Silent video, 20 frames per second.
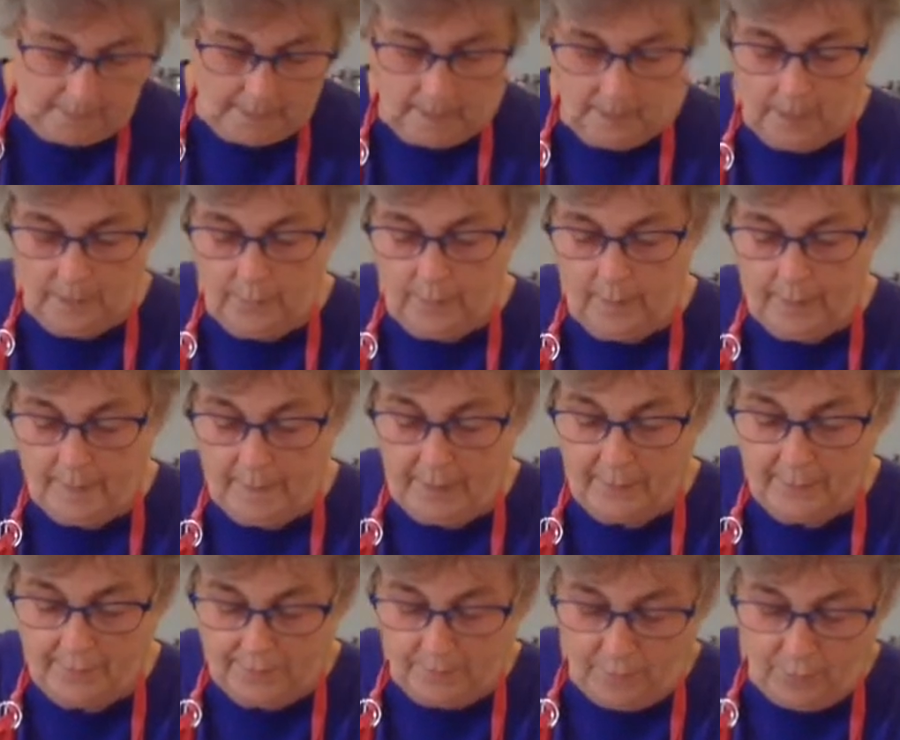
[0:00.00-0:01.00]
And
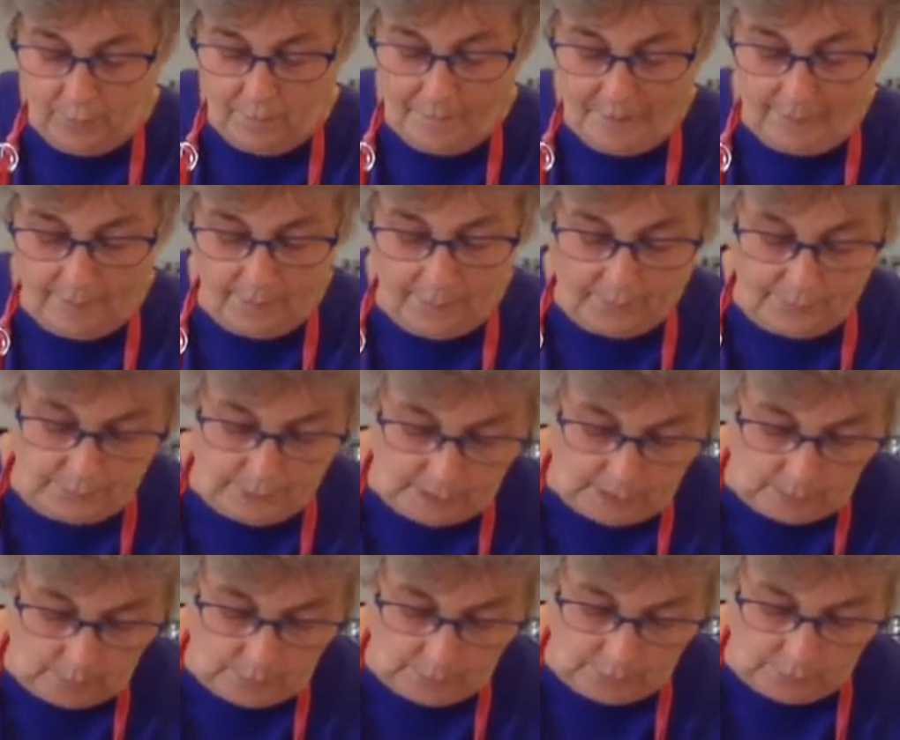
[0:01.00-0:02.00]
remember, for
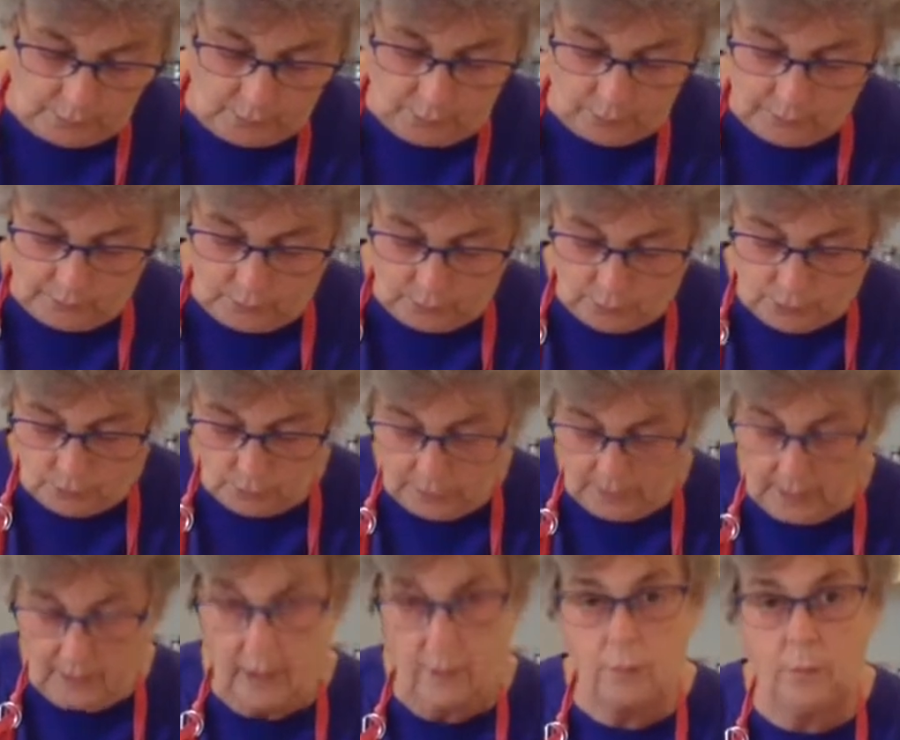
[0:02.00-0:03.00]
some of you, if you don't
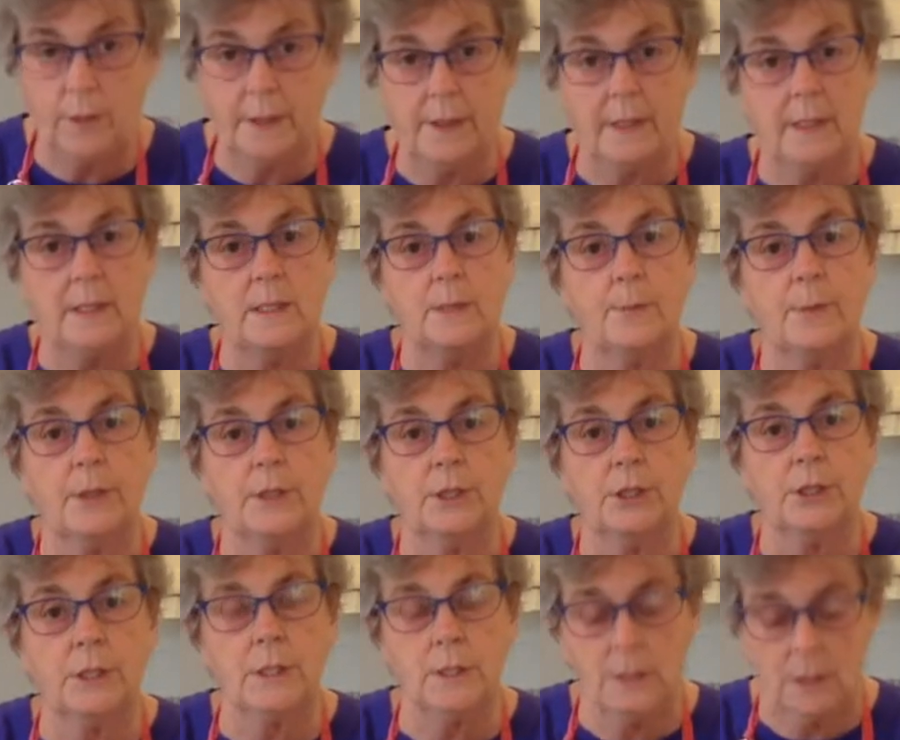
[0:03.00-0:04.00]
have one of these
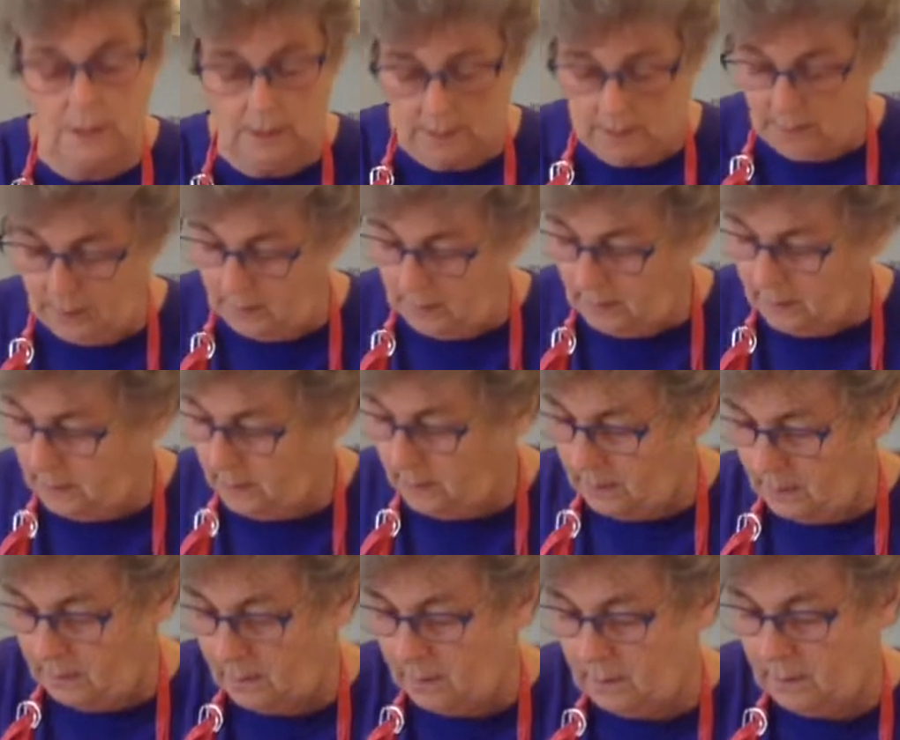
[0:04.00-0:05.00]
brushes,
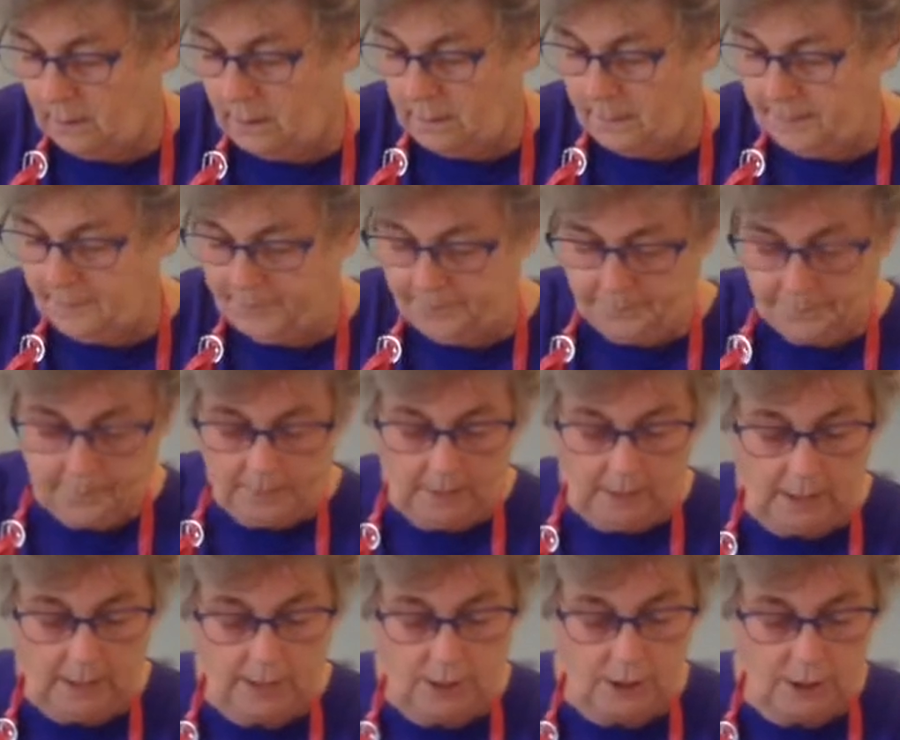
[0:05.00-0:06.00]
you
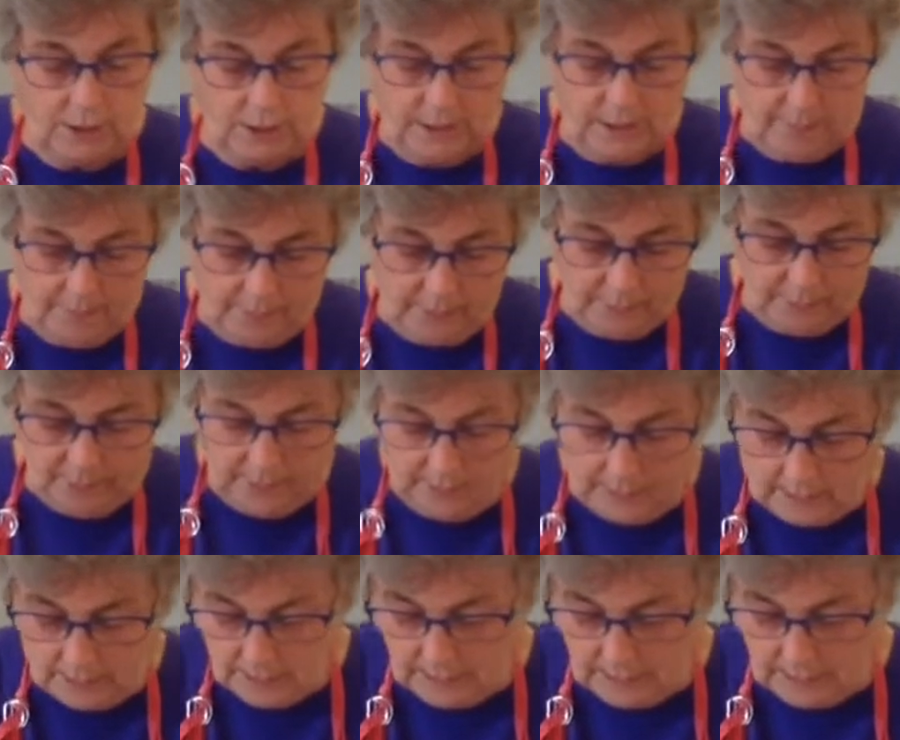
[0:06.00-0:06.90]
can just dip your fingers